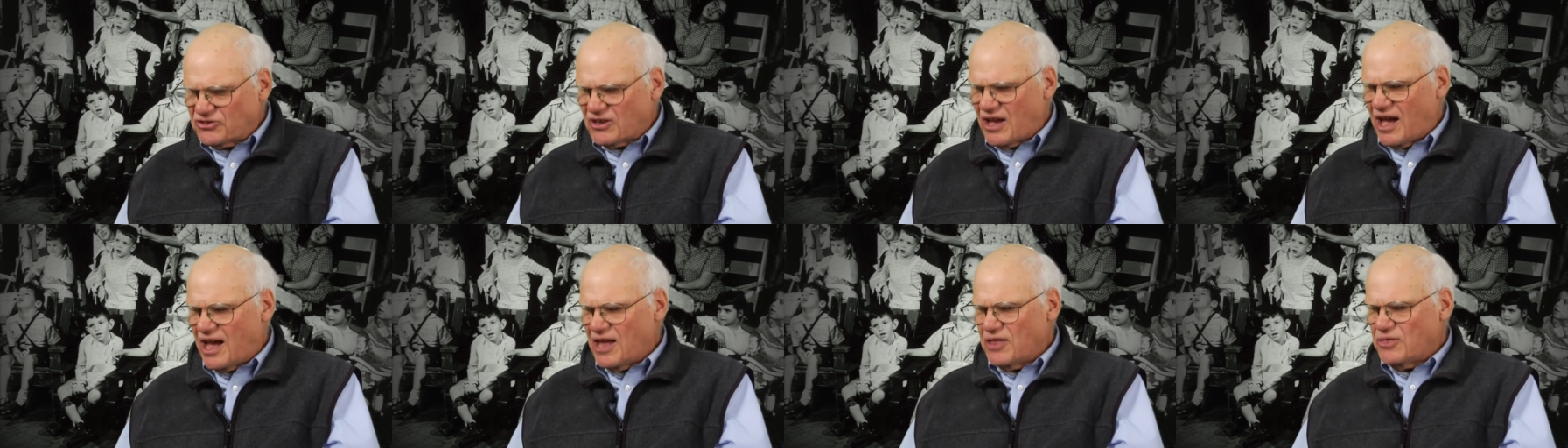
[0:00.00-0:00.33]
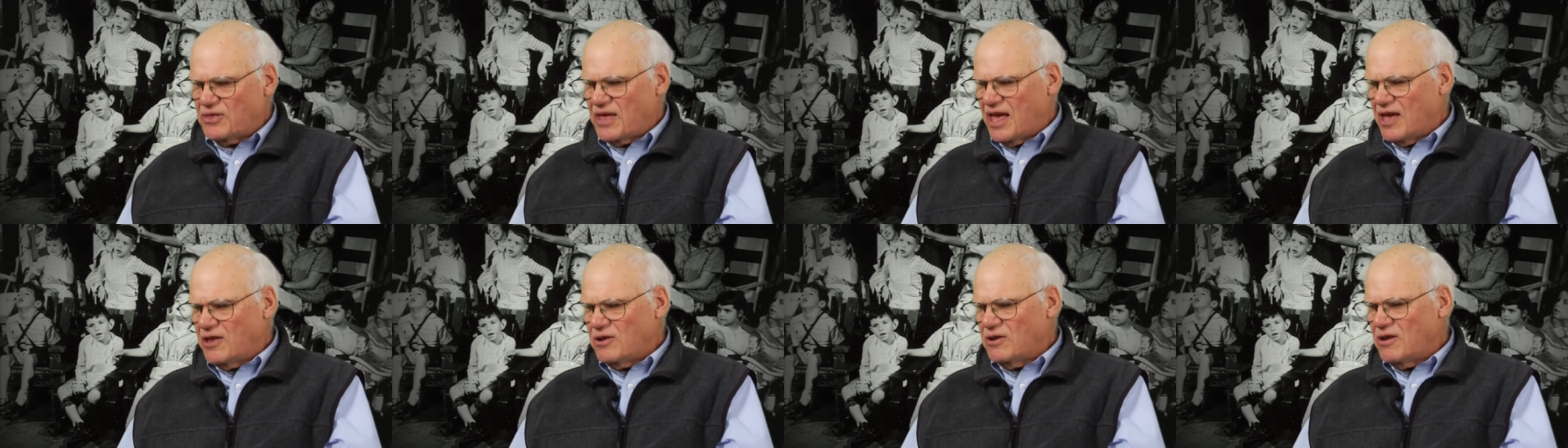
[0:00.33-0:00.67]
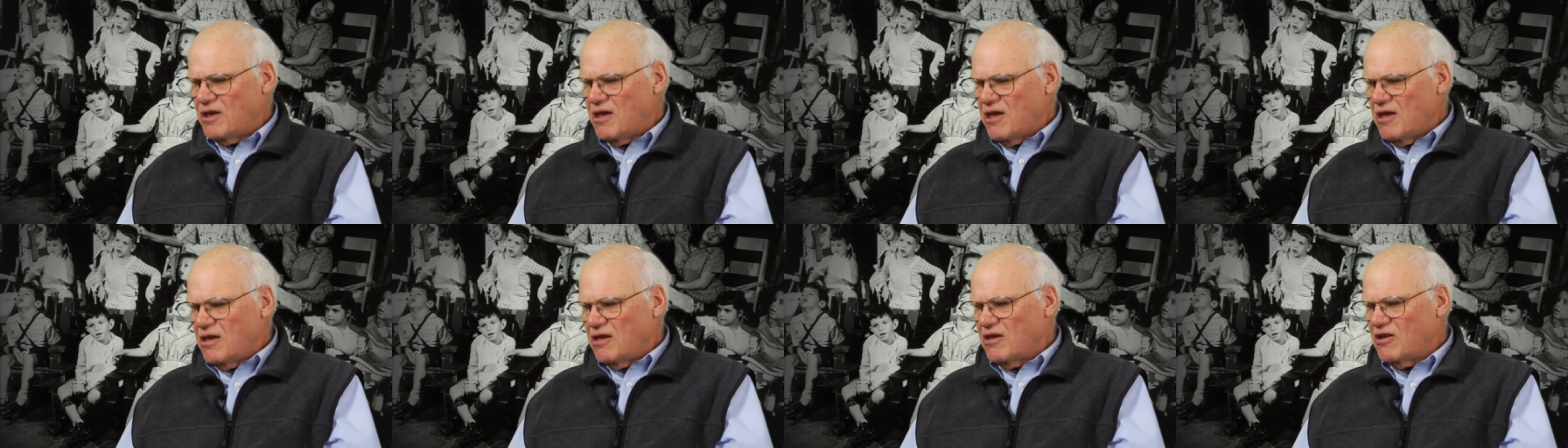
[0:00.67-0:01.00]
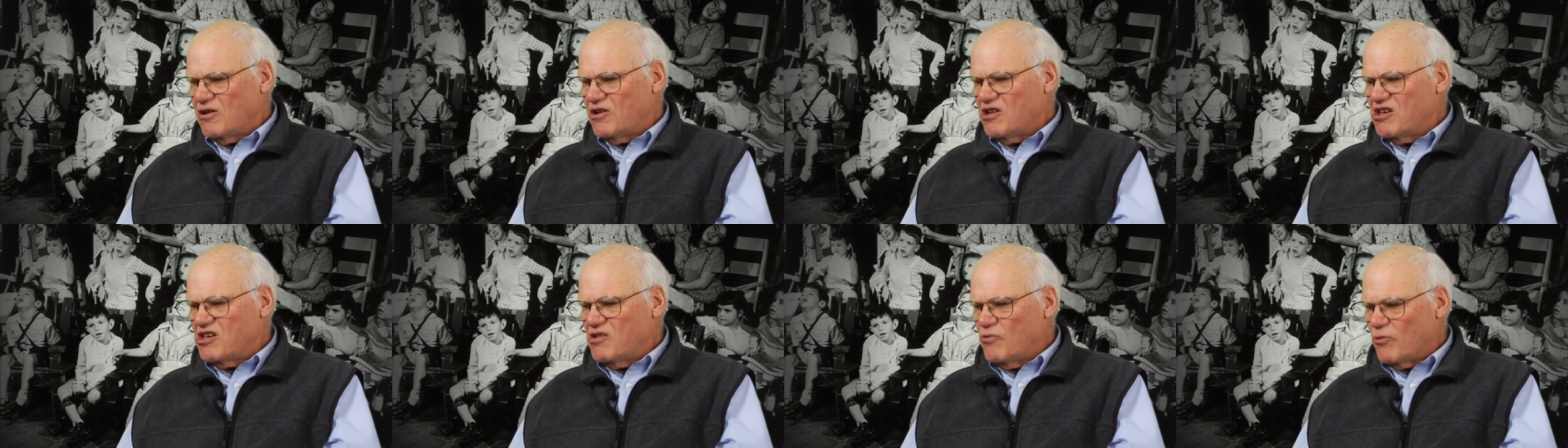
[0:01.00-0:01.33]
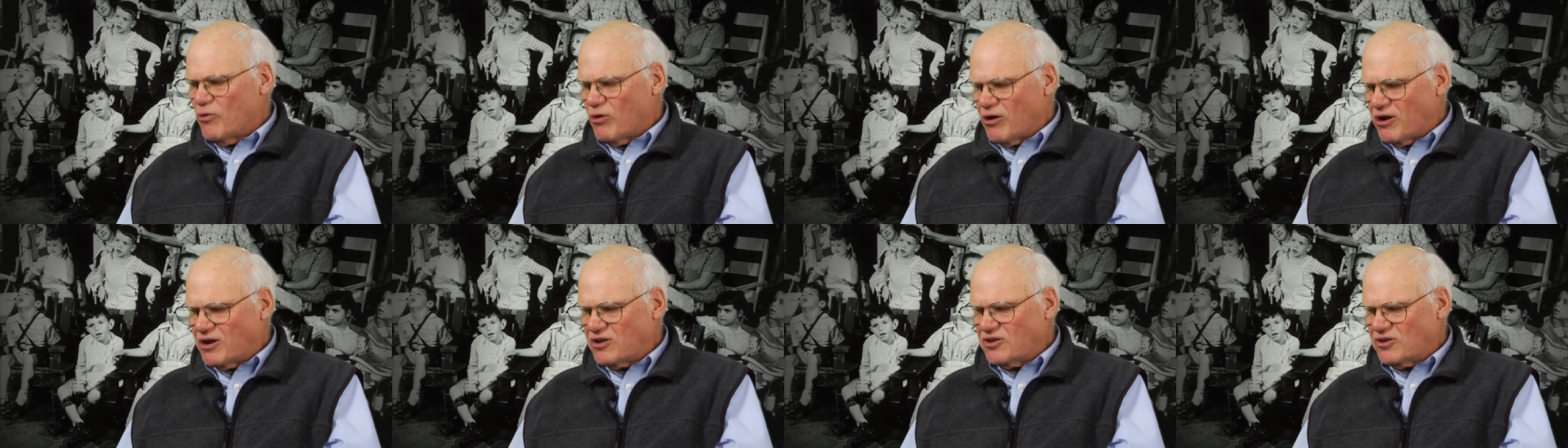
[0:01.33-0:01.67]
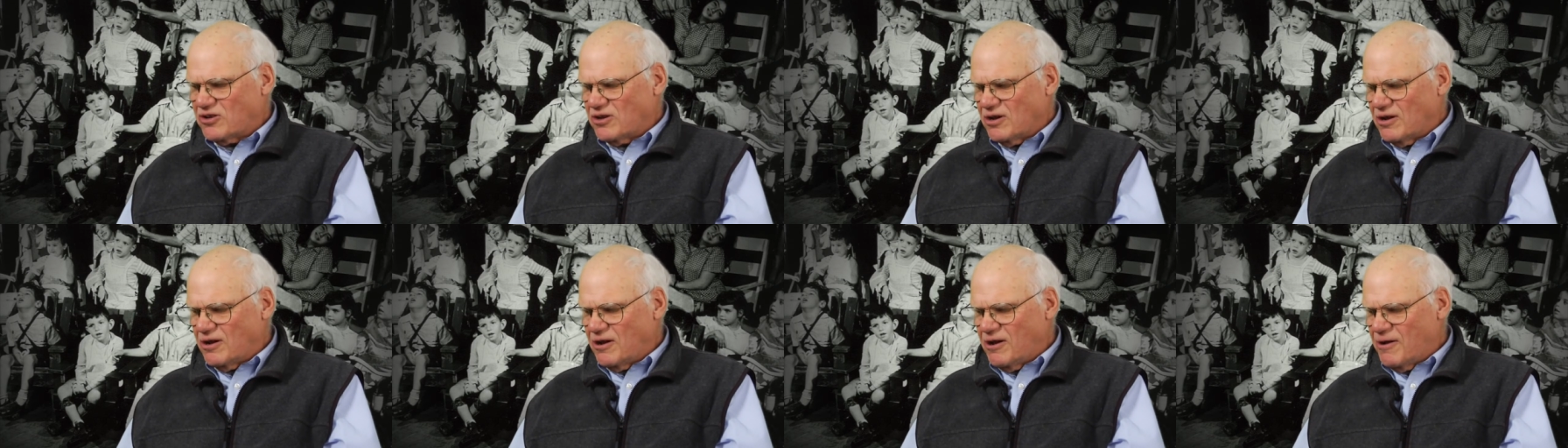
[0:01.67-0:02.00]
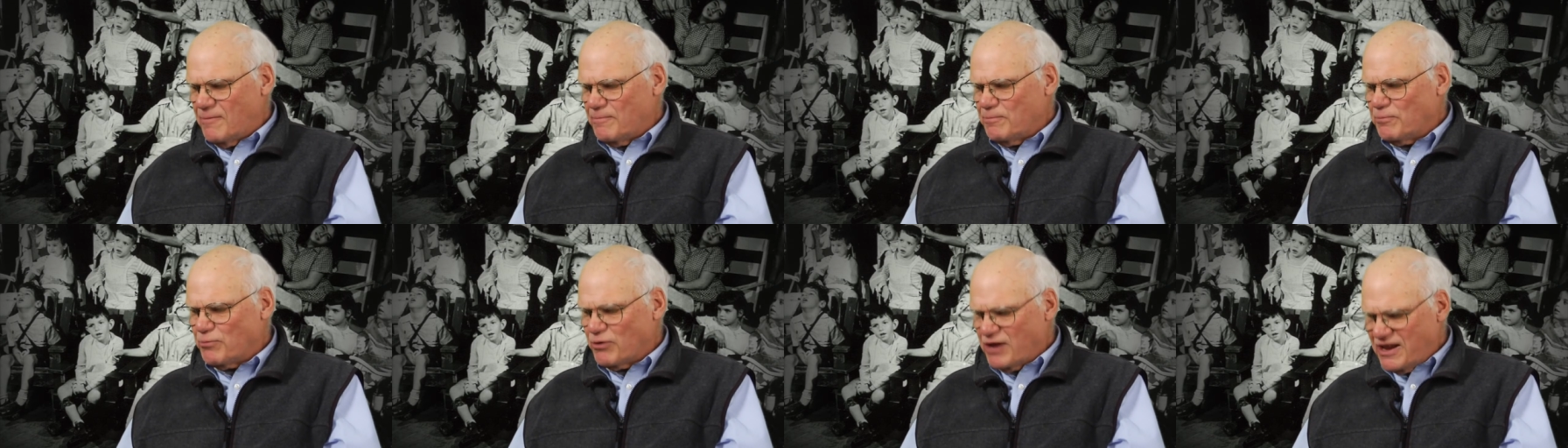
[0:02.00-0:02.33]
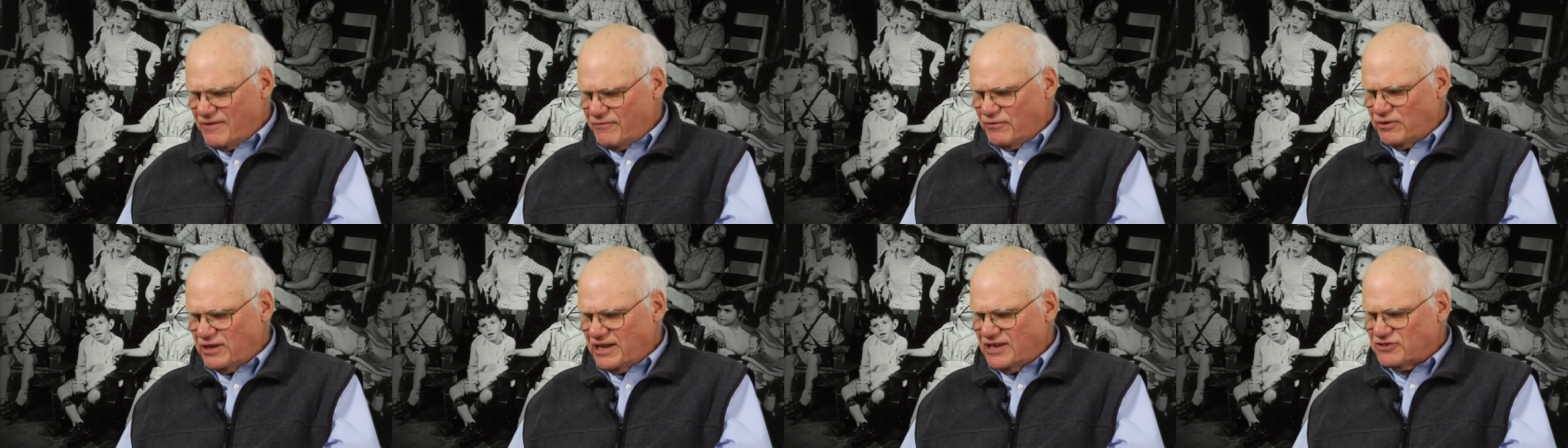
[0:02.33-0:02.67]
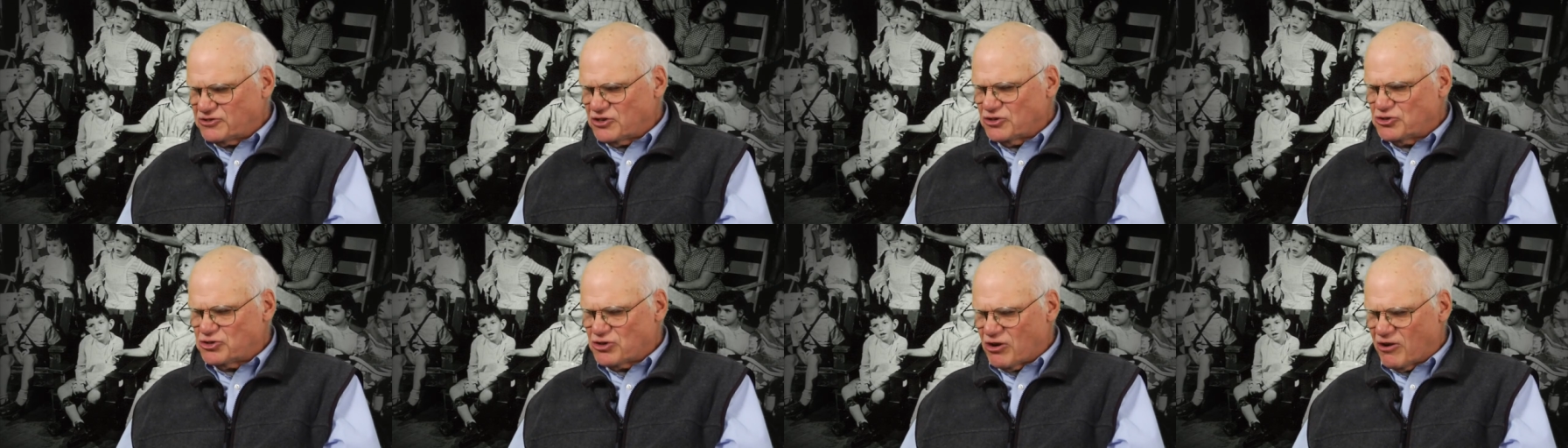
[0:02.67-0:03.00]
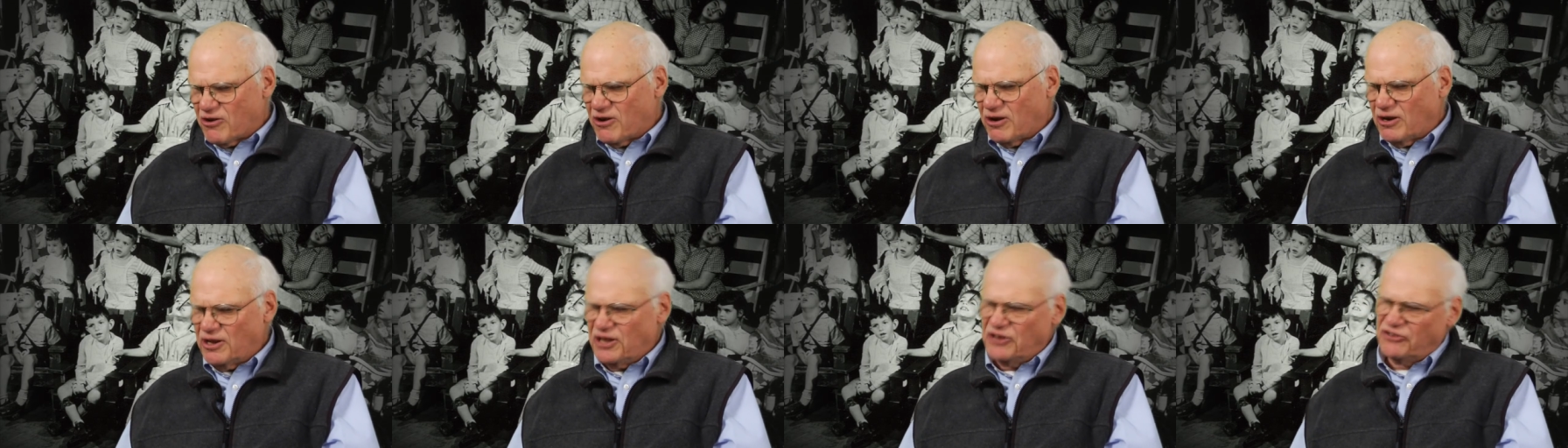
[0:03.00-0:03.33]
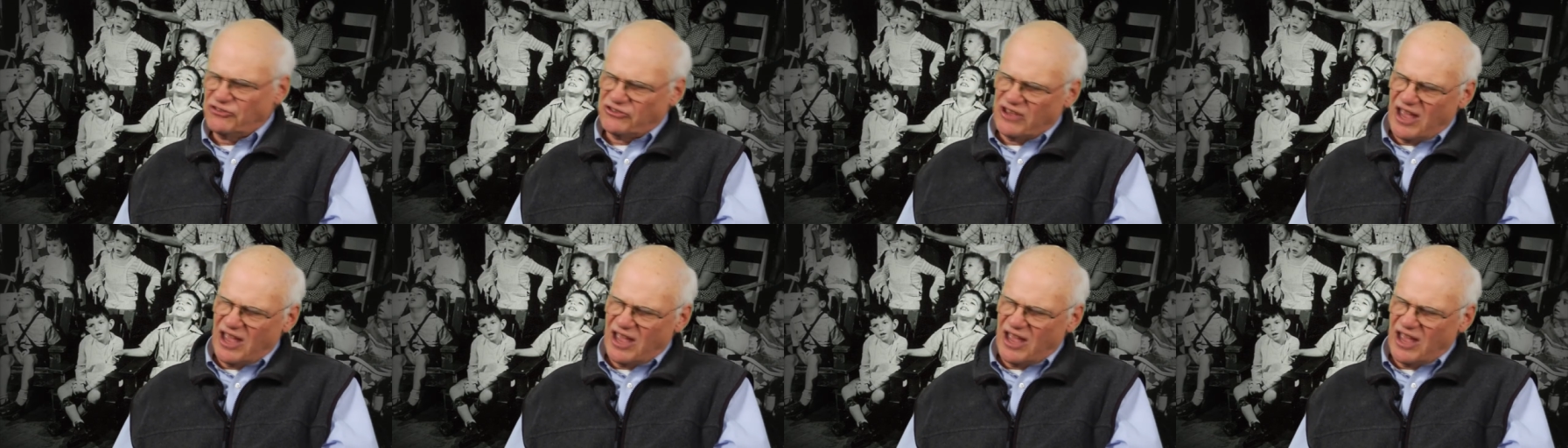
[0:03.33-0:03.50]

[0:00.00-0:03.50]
I then uh, worked um, briefly as a journalist,